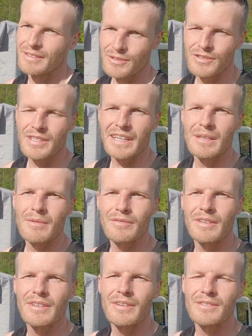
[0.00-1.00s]
just check in my
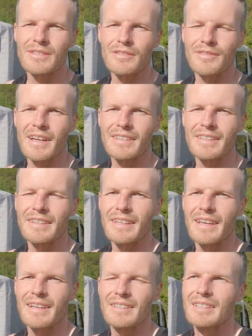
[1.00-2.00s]
videos, you'll find it in
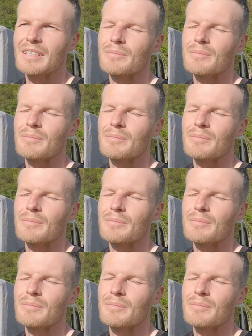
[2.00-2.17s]
there.